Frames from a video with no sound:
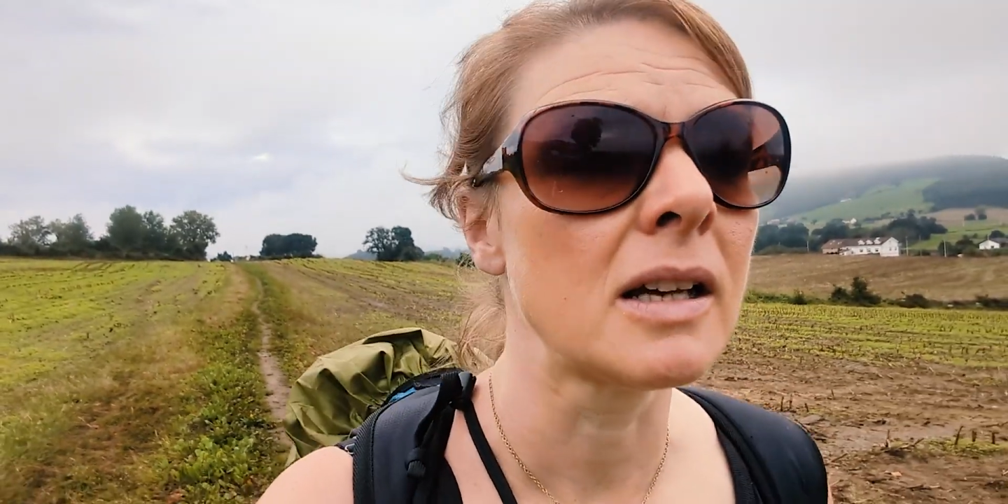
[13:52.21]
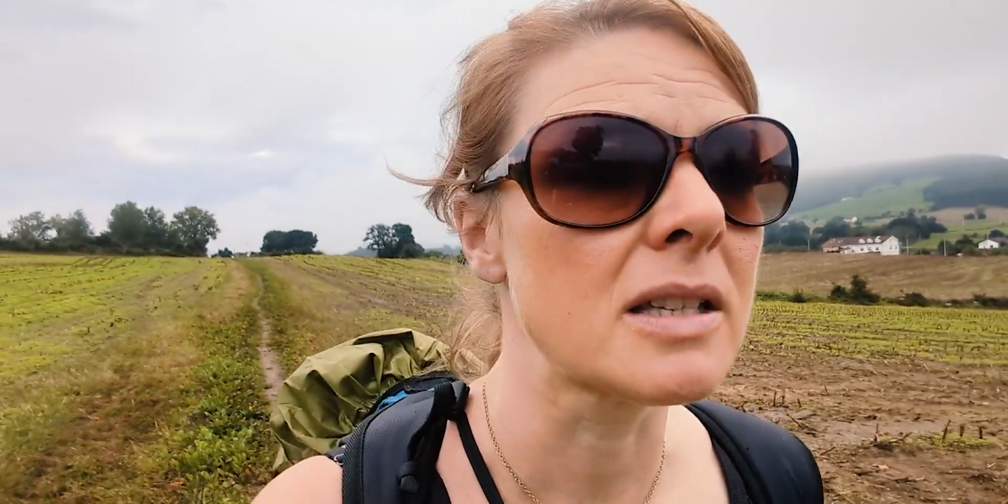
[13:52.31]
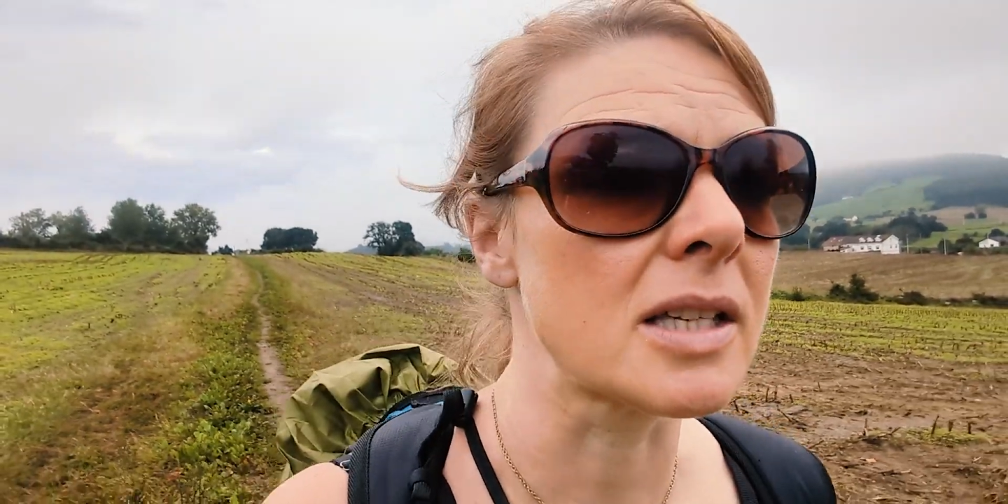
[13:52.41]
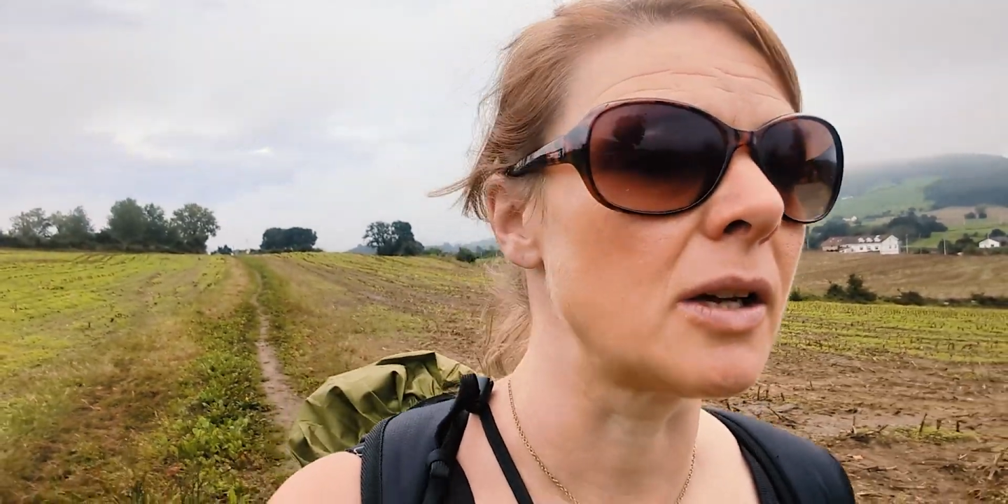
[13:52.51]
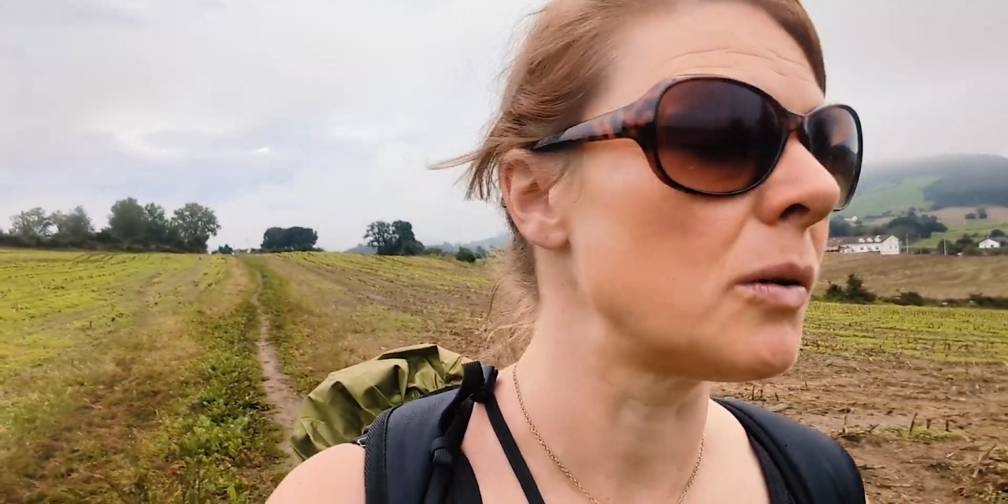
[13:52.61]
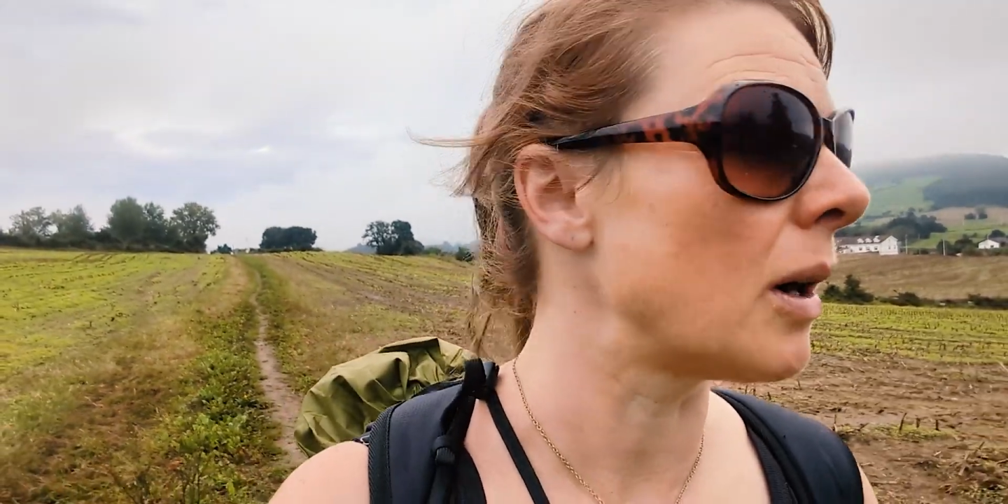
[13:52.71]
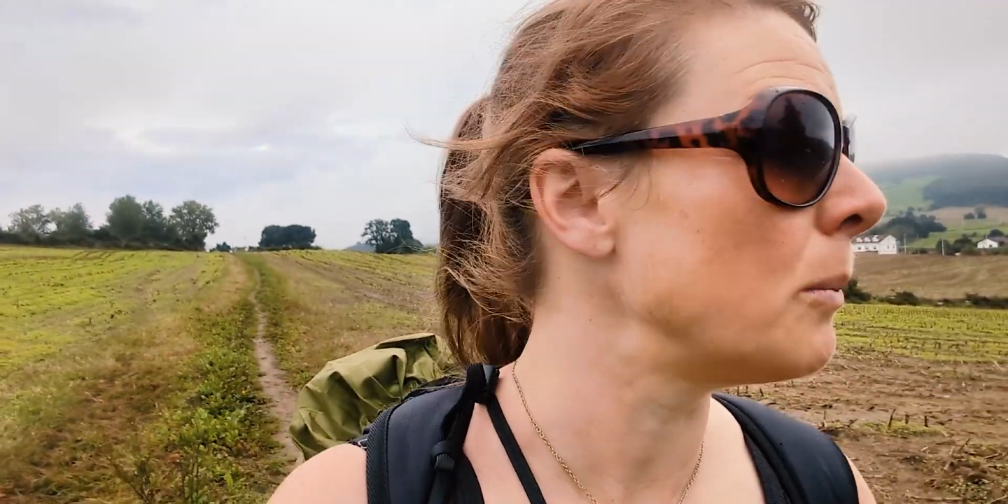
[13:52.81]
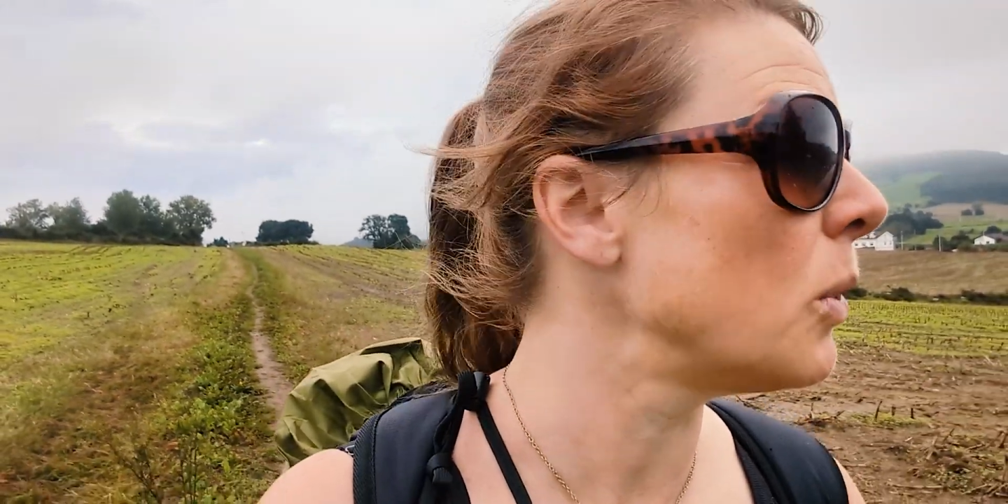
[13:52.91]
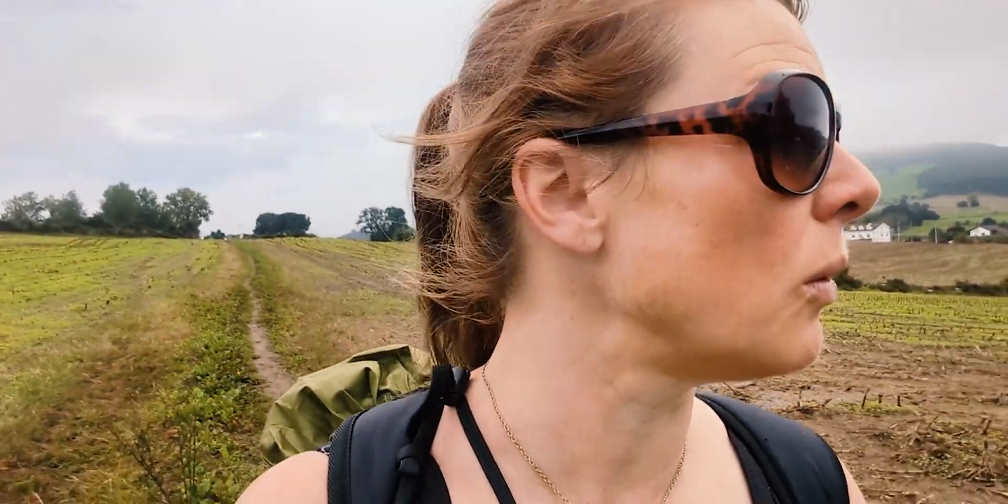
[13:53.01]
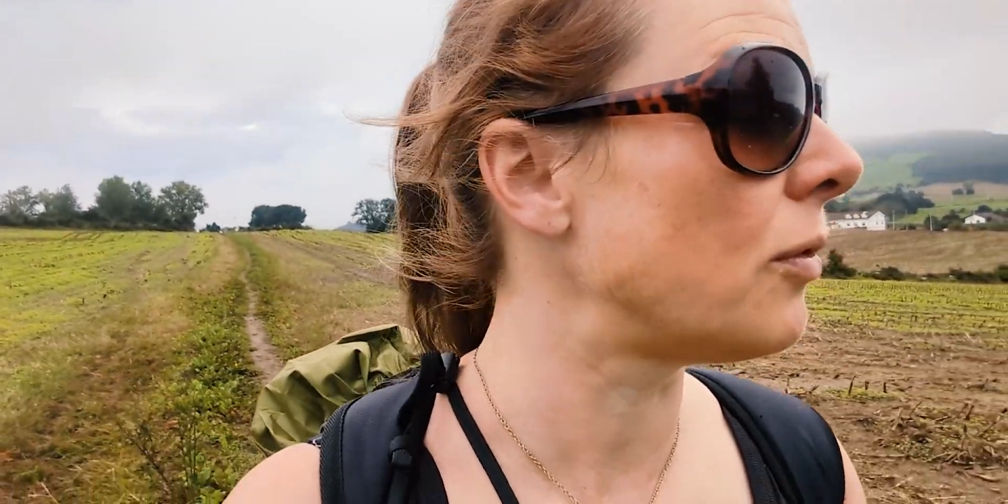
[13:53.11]
so
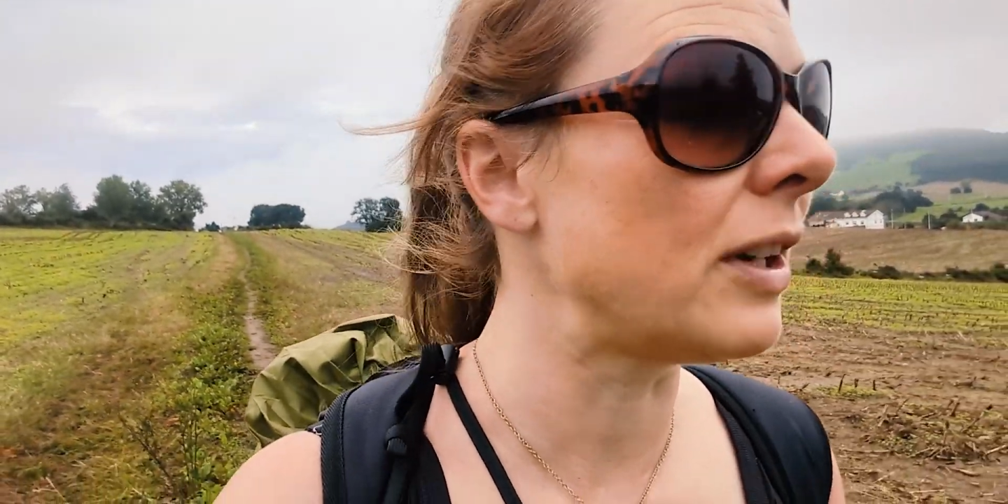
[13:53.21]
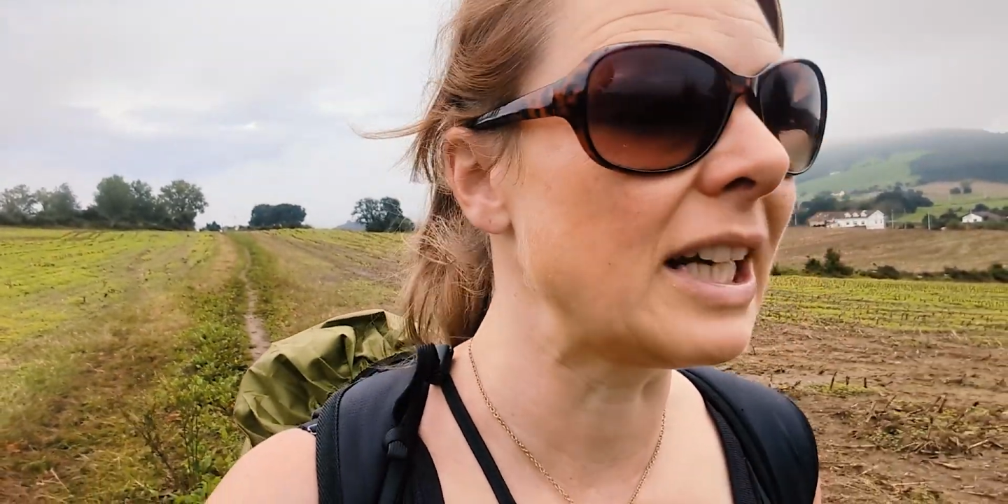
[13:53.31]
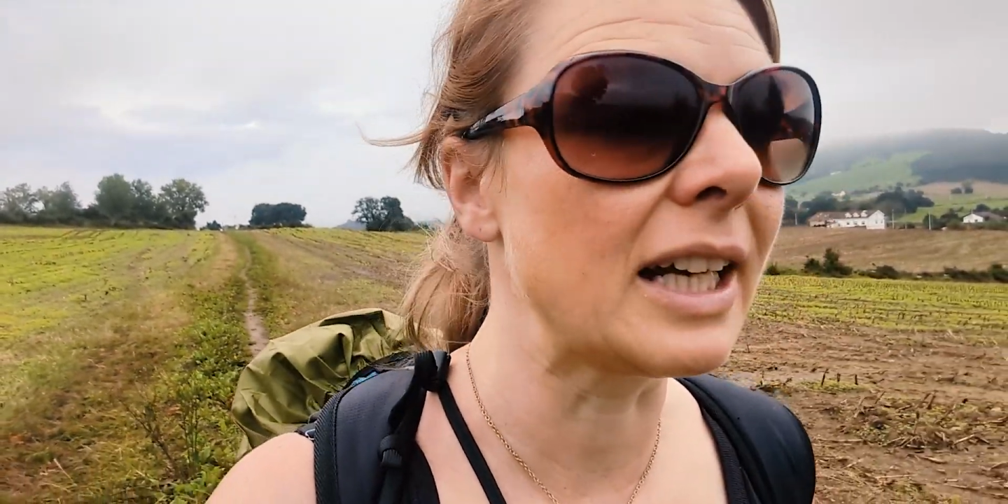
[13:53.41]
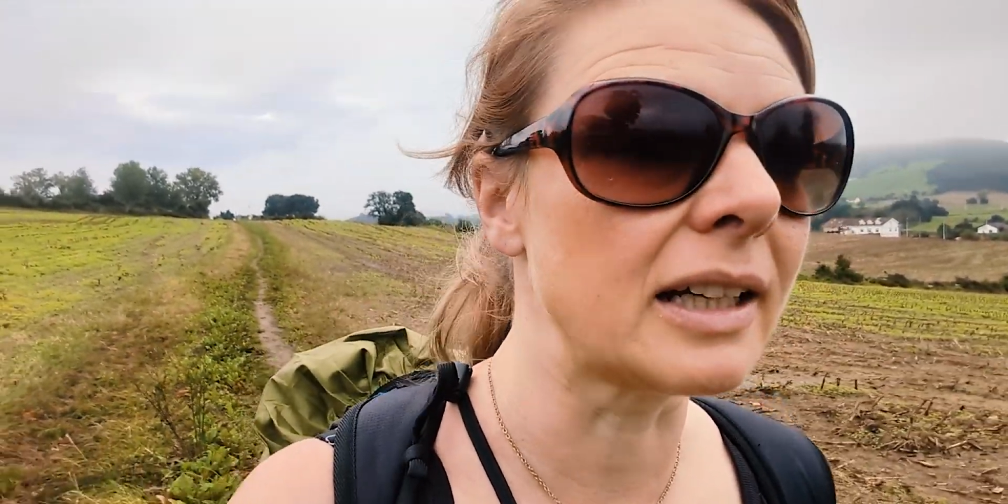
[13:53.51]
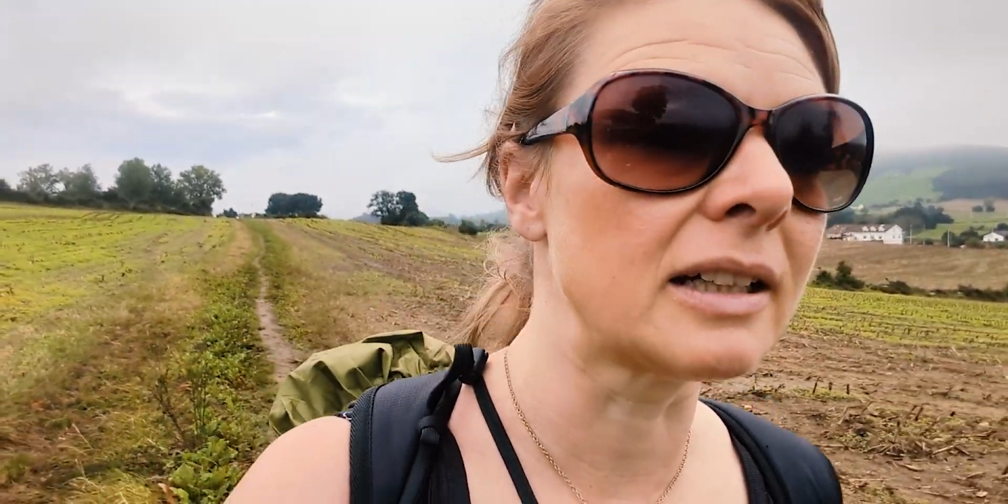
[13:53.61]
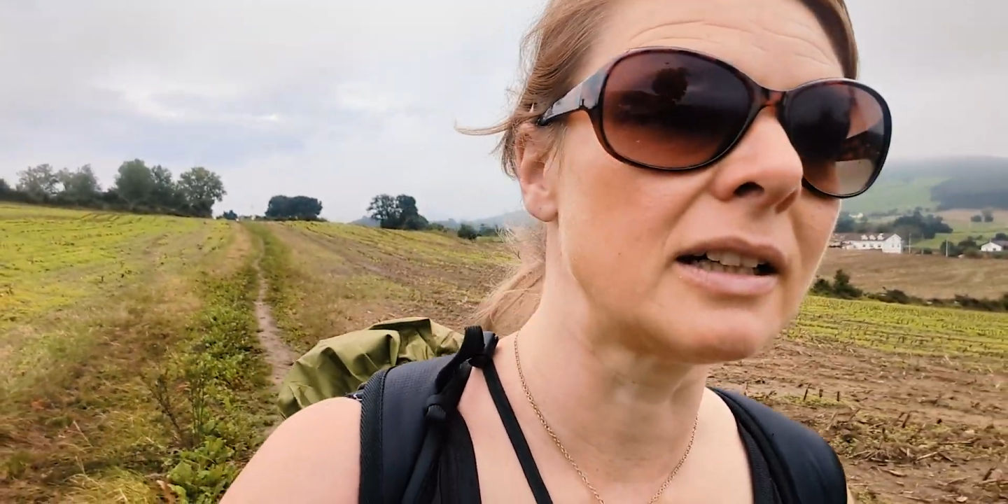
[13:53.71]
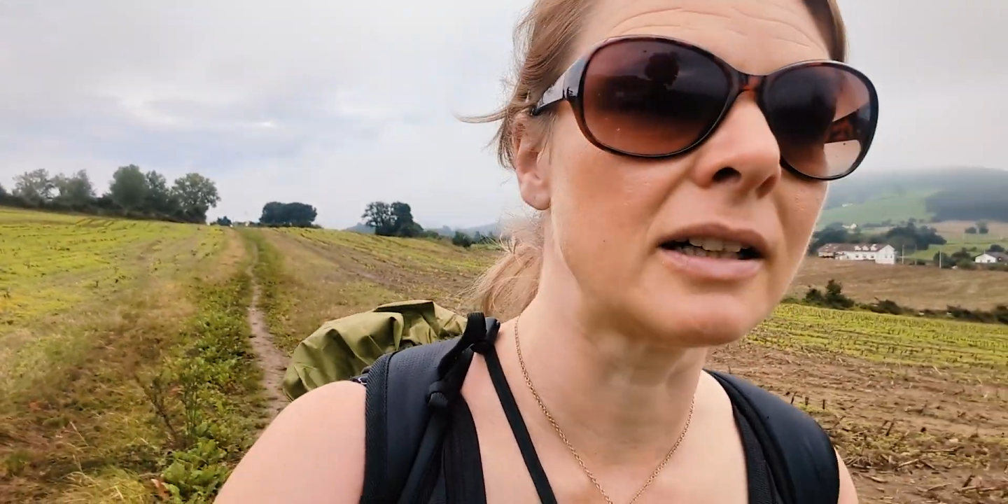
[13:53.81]
I'm not feeling